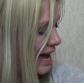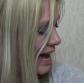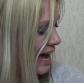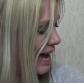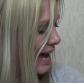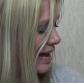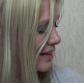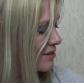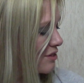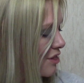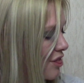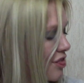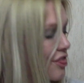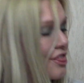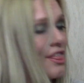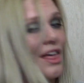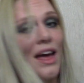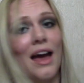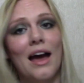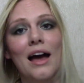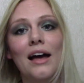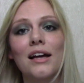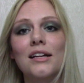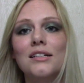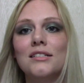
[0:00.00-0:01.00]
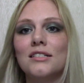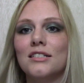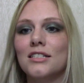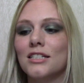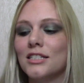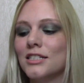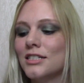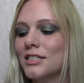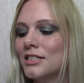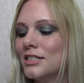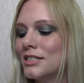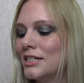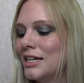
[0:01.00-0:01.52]
And
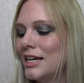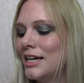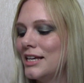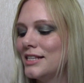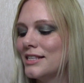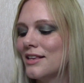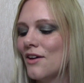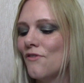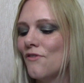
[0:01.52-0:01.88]
that is